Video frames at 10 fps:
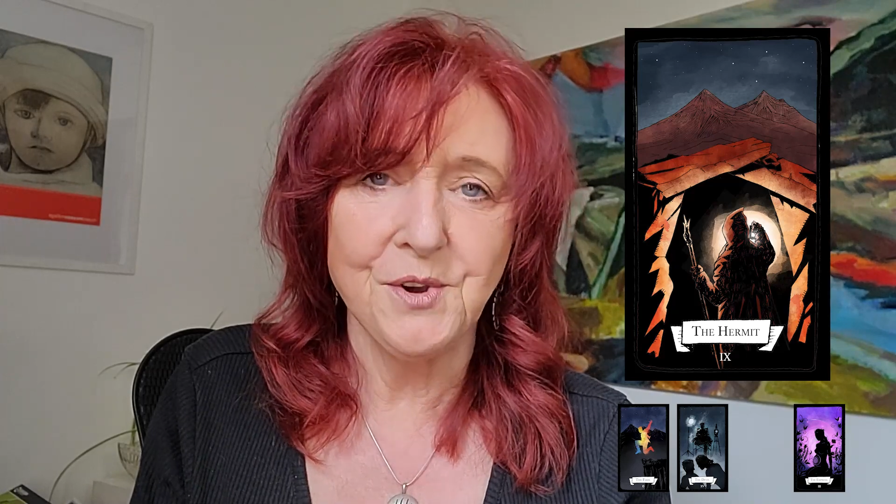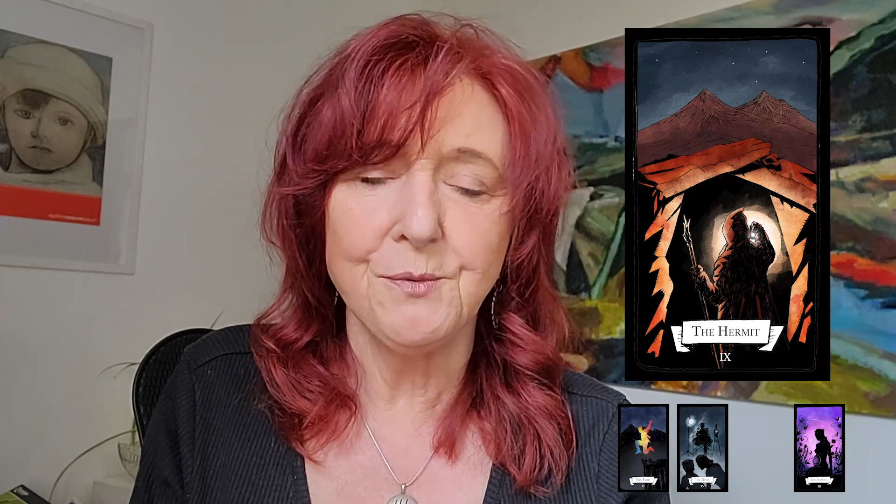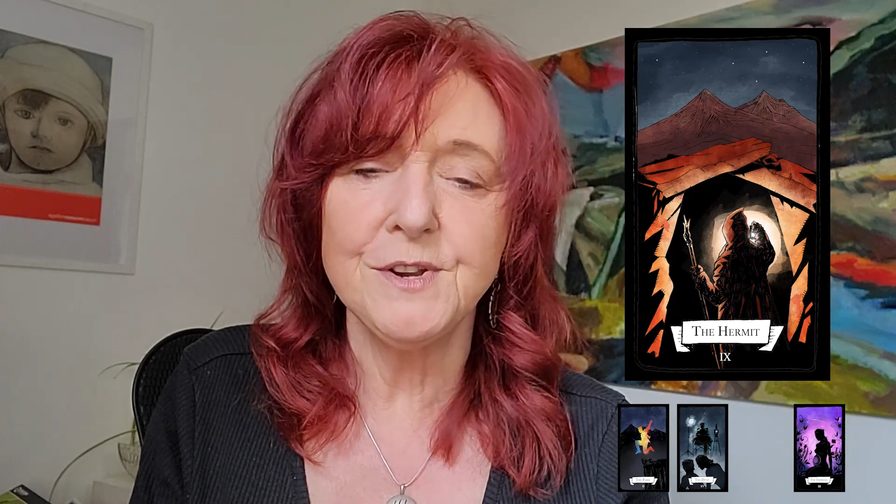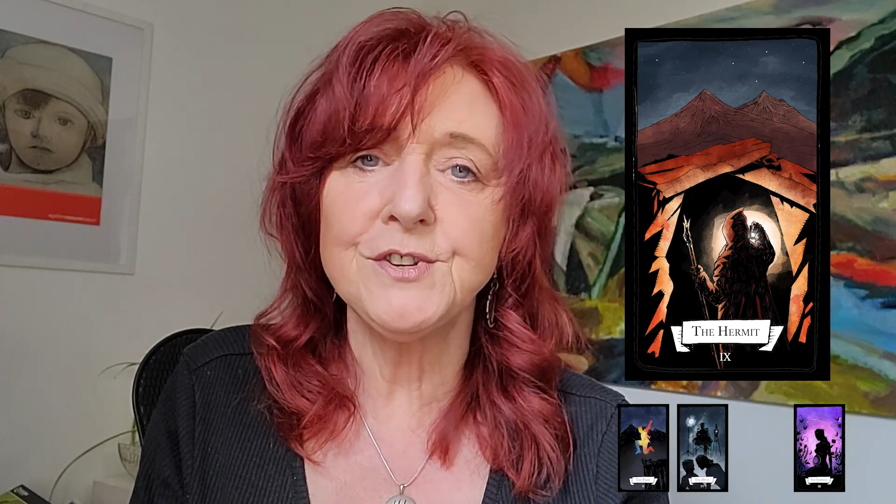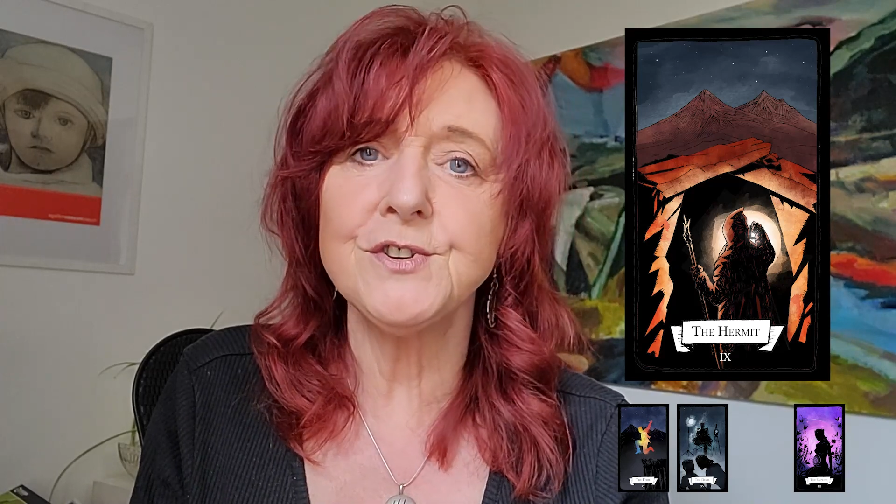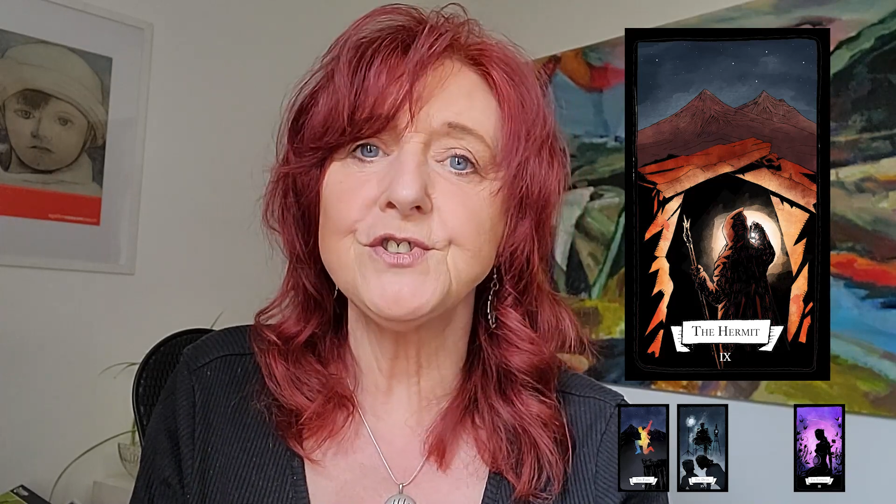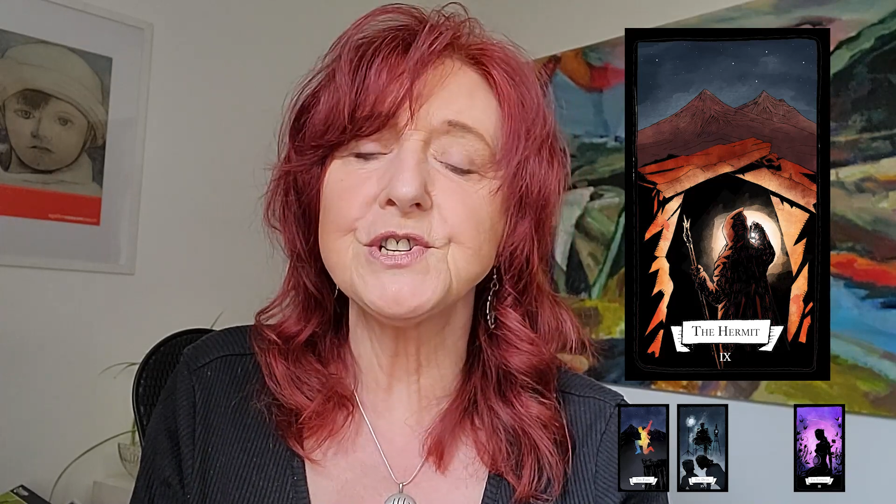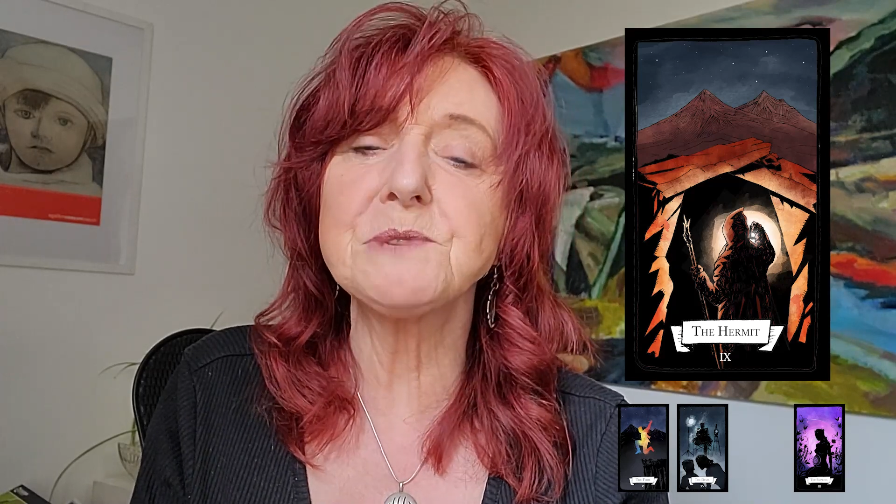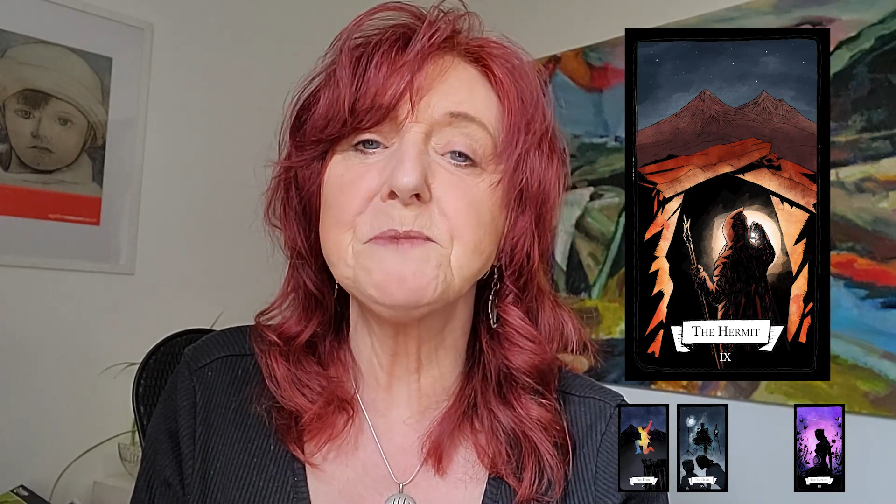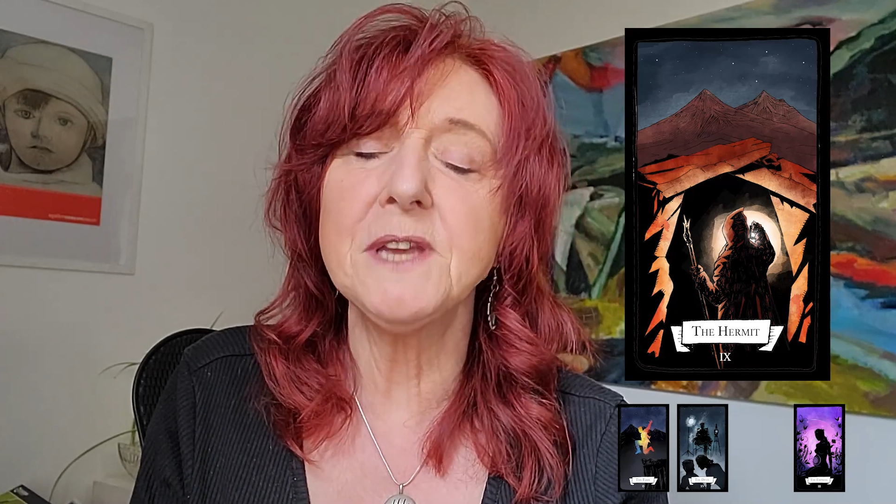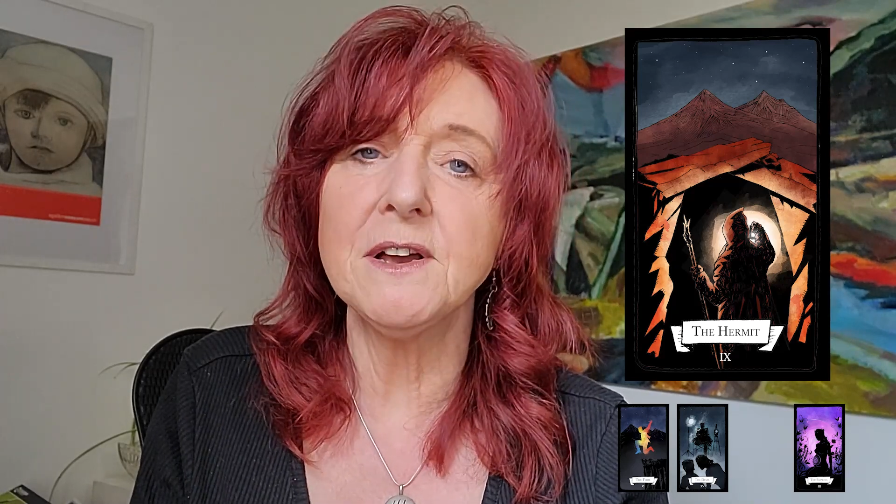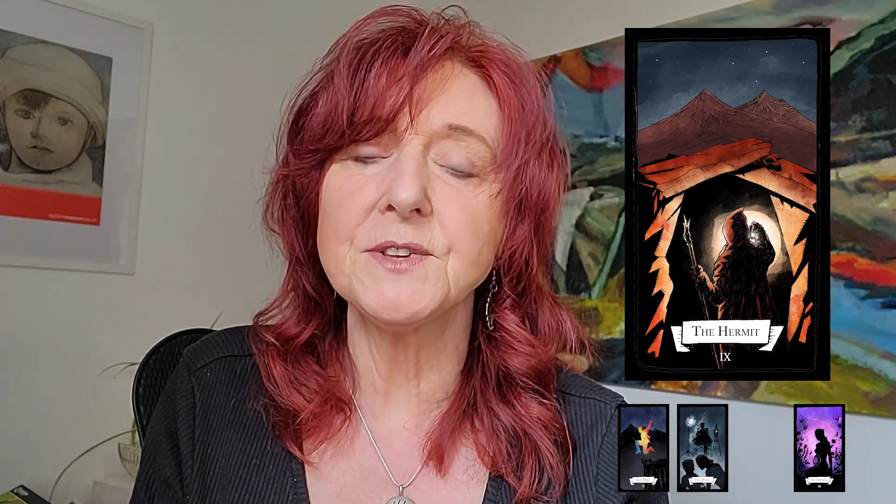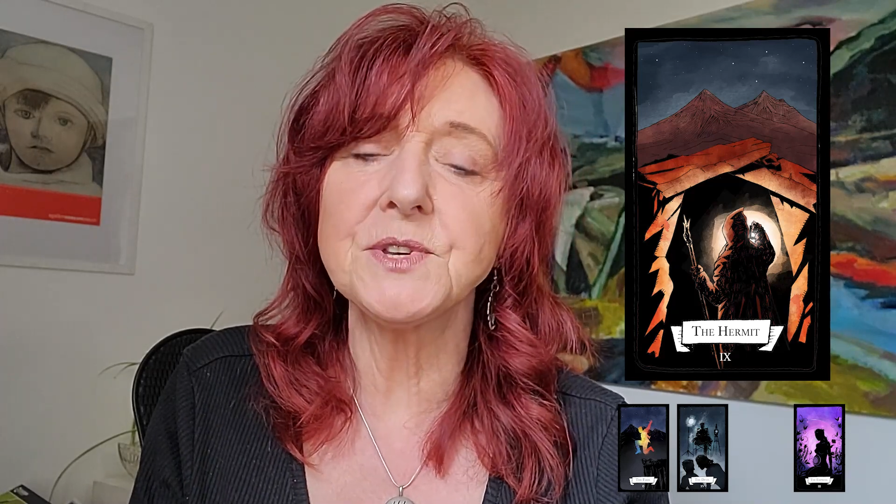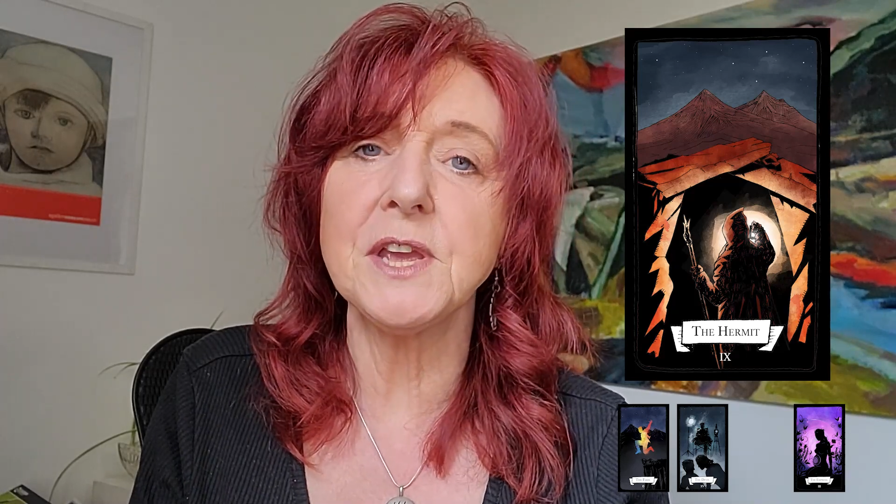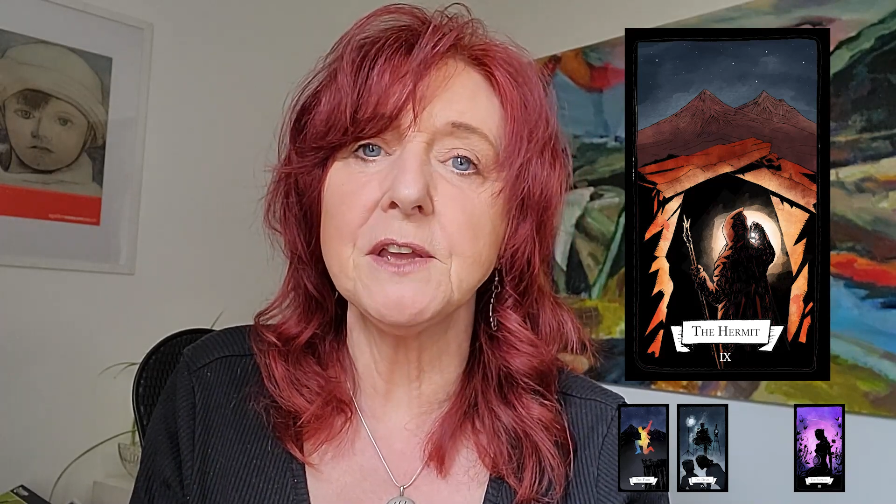We should just be
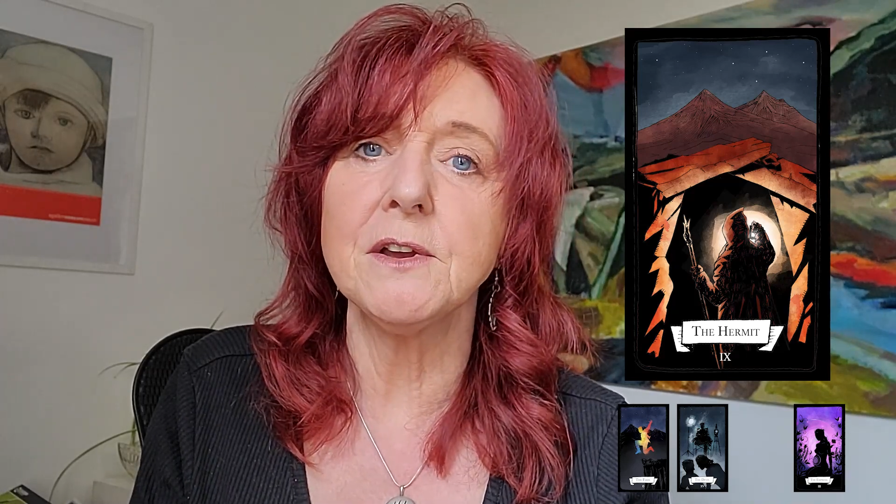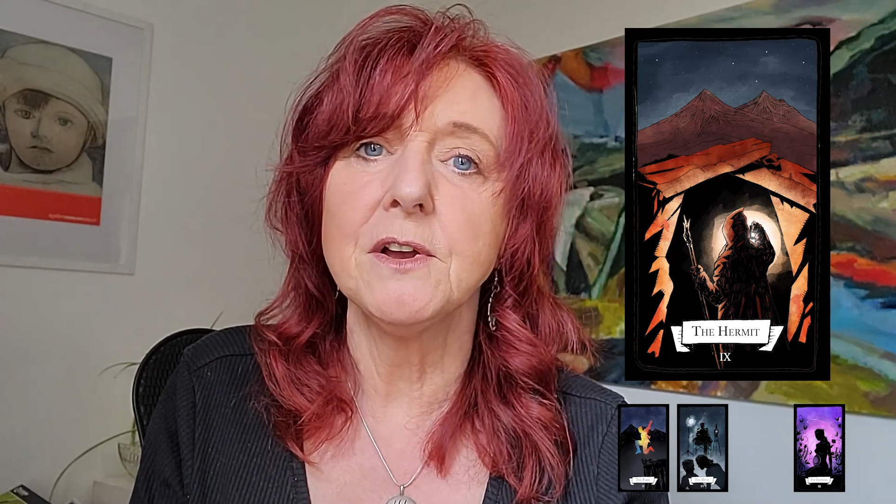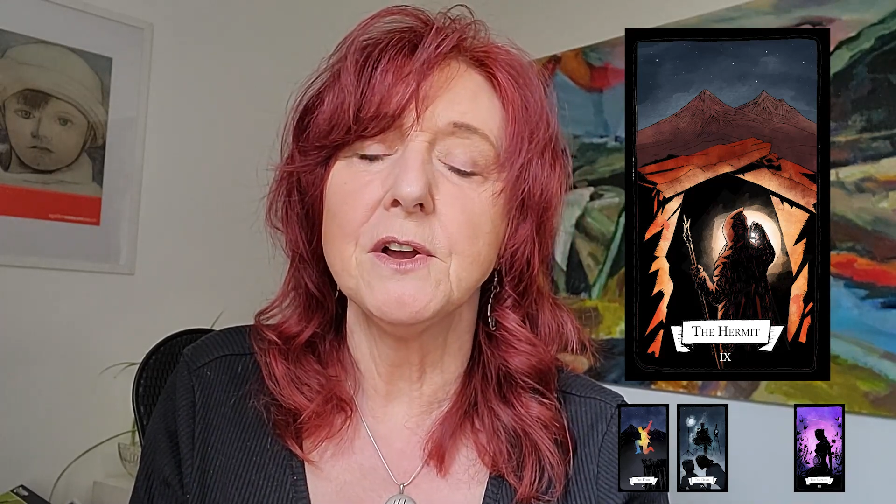asking,